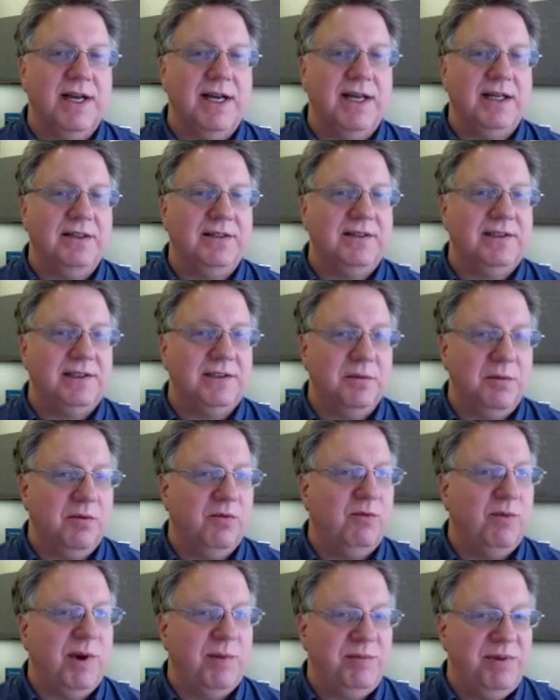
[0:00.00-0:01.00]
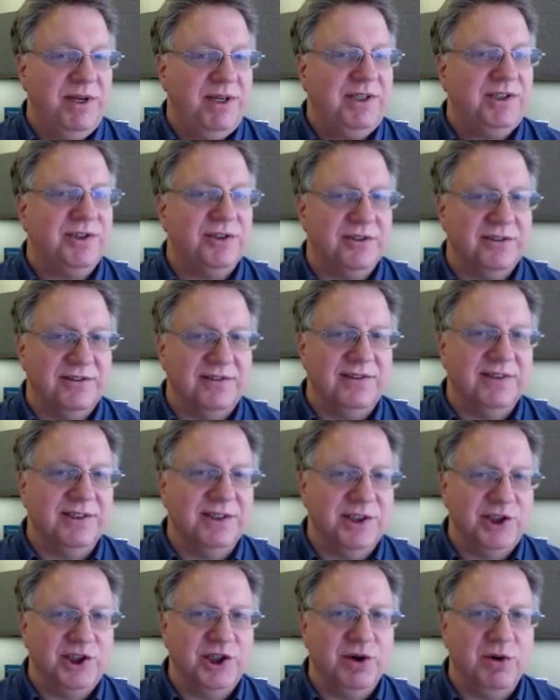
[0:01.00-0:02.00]
that some of my pictures
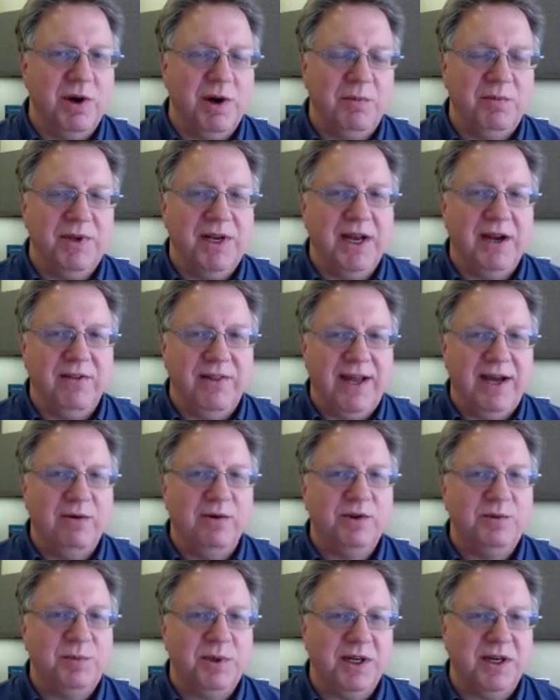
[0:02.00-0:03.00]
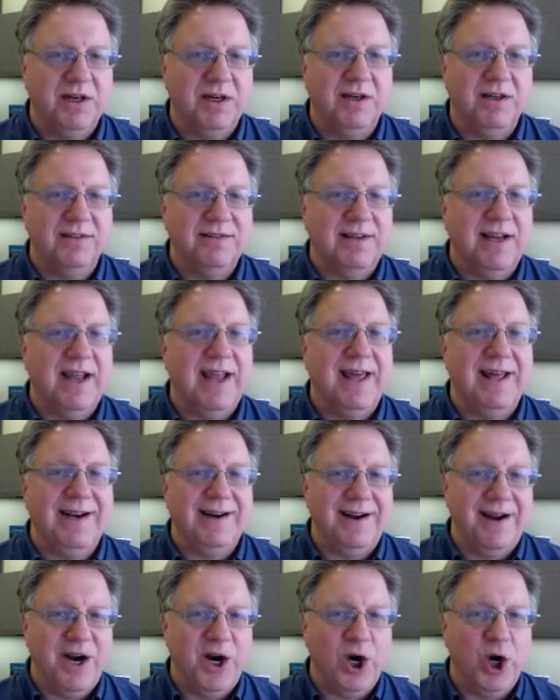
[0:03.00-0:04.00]
didn't show up. Now that was because I had
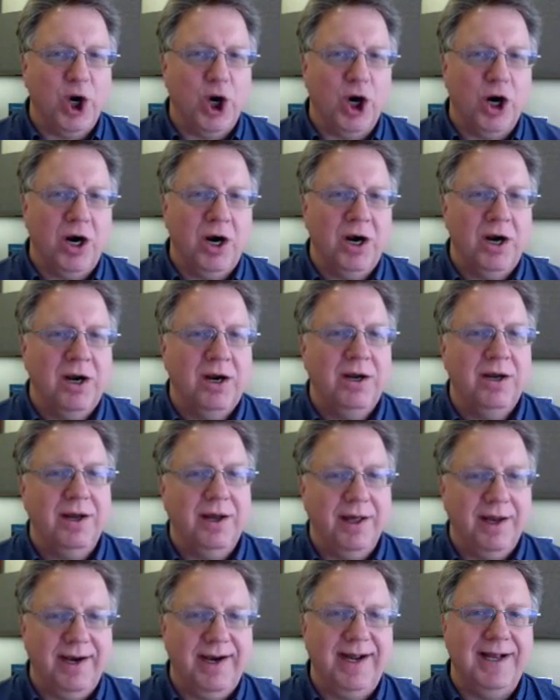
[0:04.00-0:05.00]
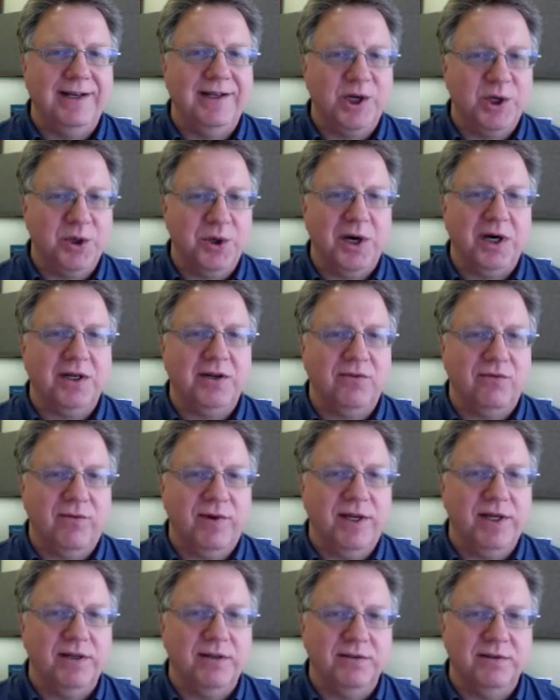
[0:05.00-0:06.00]
an error and I had to correct a
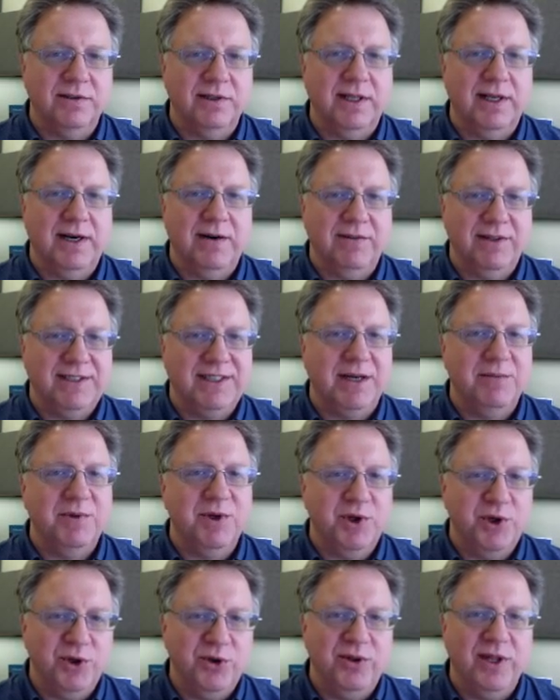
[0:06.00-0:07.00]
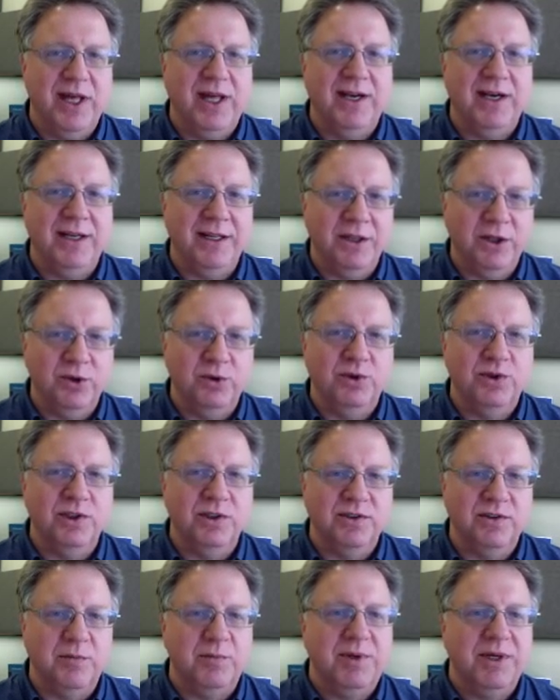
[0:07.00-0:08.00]
field, and every time you do that it
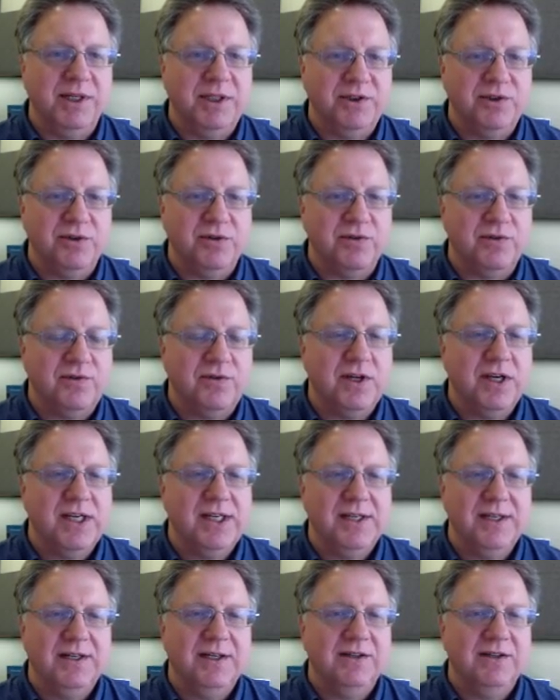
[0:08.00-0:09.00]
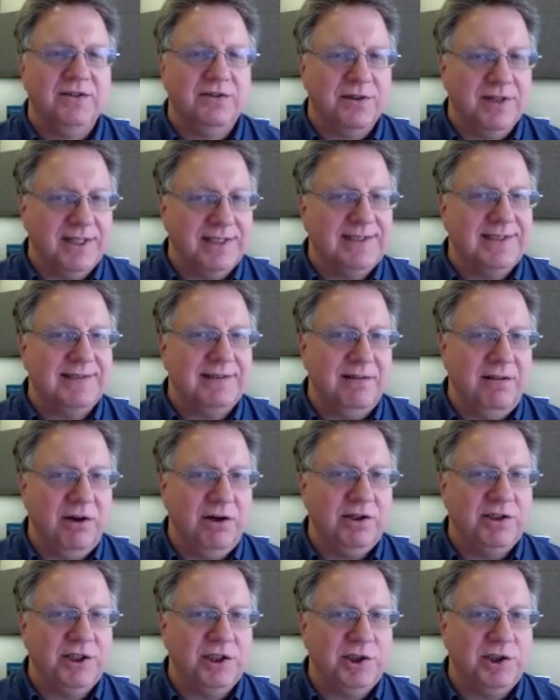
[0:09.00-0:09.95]
loses the pictures. So this is a little